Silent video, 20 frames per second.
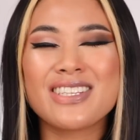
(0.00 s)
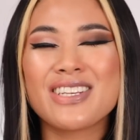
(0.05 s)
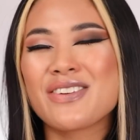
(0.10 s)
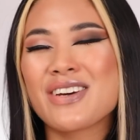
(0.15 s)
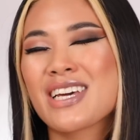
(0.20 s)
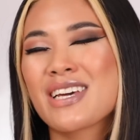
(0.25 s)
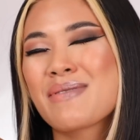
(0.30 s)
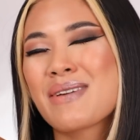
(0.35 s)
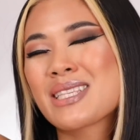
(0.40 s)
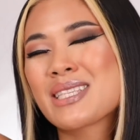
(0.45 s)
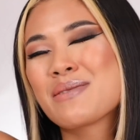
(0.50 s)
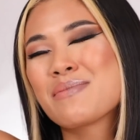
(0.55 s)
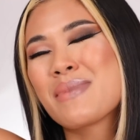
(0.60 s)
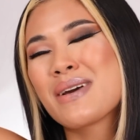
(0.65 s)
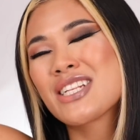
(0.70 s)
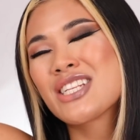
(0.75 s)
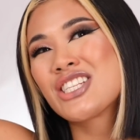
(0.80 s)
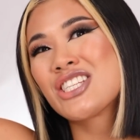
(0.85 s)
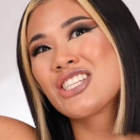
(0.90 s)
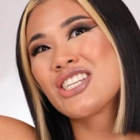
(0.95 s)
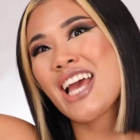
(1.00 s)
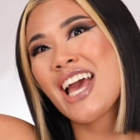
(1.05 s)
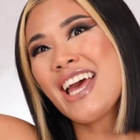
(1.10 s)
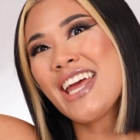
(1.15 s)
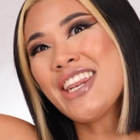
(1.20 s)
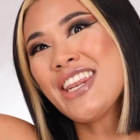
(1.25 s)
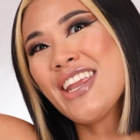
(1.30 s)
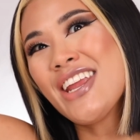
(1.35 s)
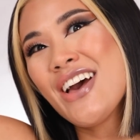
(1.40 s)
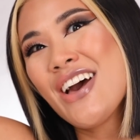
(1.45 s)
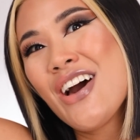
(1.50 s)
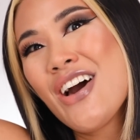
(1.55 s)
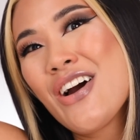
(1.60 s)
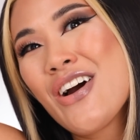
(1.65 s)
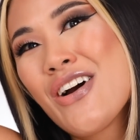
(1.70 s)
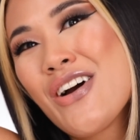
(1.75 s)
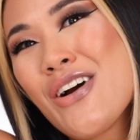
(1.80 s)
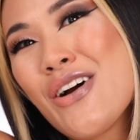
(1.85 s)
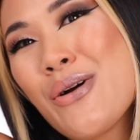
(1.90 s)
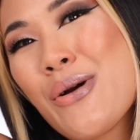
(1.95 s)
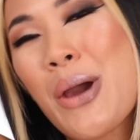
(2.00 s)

and welcome back to my channel.